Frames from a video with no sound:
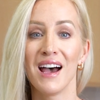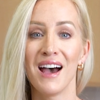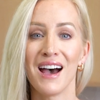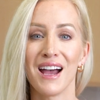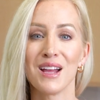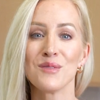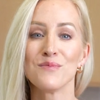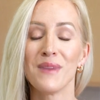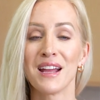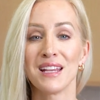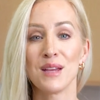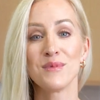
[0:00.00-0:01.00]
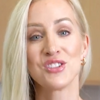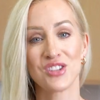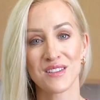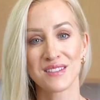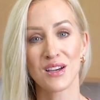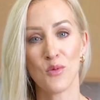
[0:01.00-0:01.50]
Hi, my name is
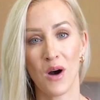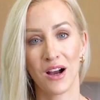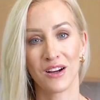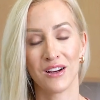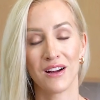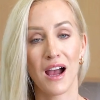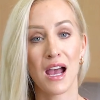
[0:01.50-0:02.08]
Jessica Walker.